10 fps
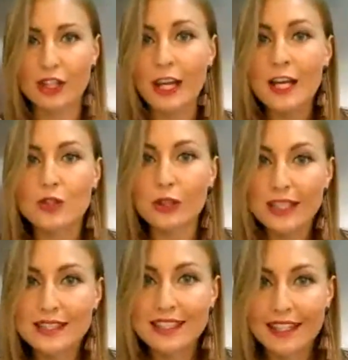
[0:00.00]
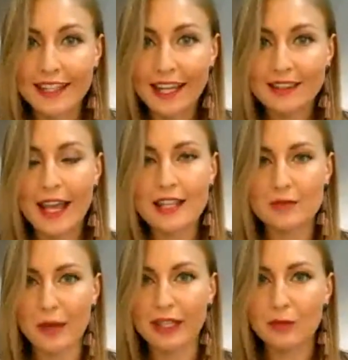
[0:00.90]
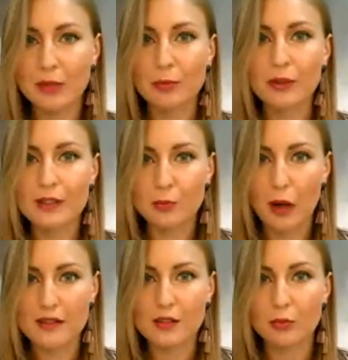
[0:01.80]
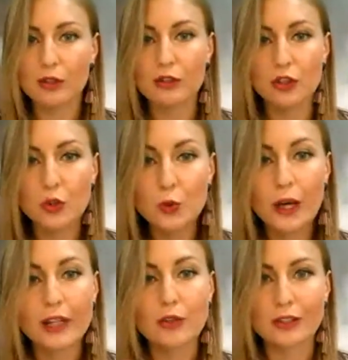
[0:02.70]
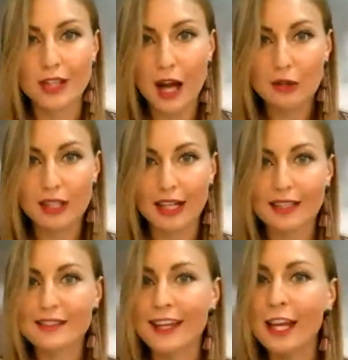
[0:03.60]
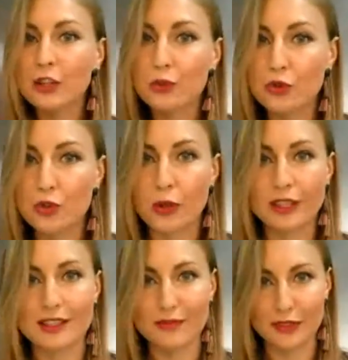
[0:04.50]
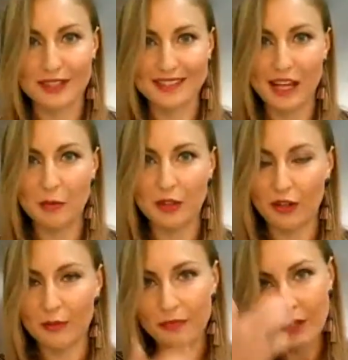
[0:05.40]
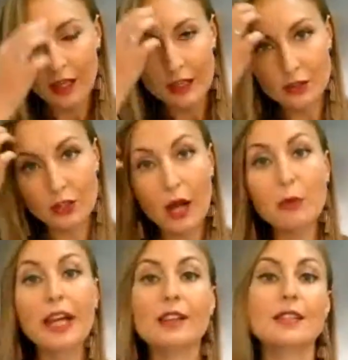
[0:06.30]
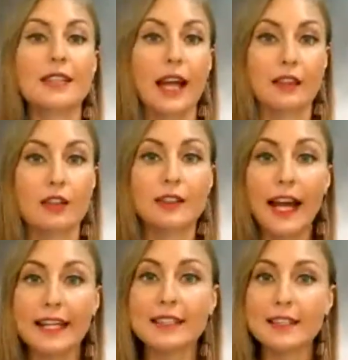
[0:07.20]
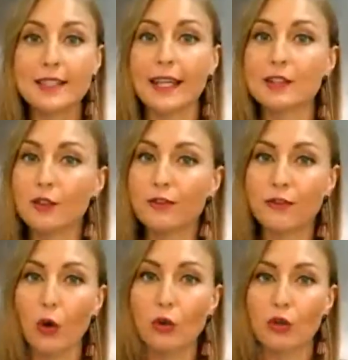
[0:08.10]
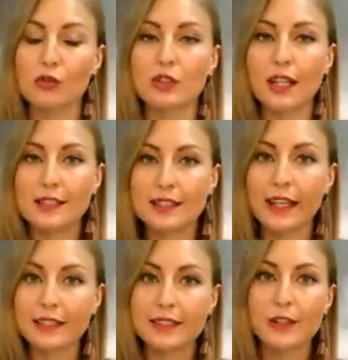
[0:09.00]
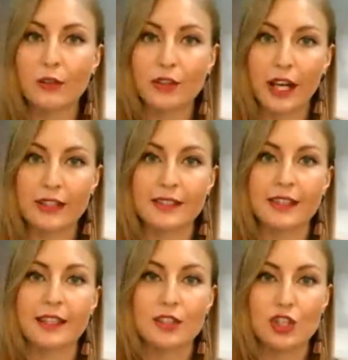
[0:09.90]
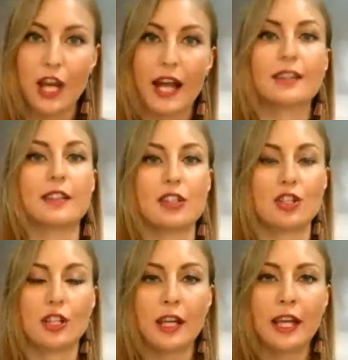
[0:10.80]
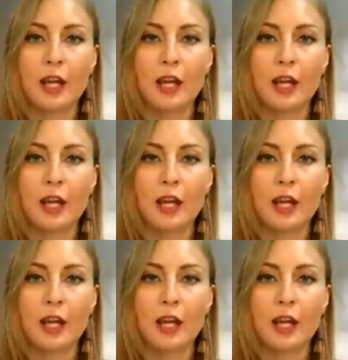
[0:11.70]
So let's get as many people as possible, you and your downlines, to join us for this seminar. So now we understand 90 days of focus. That's the idea of 90 Days Challenge.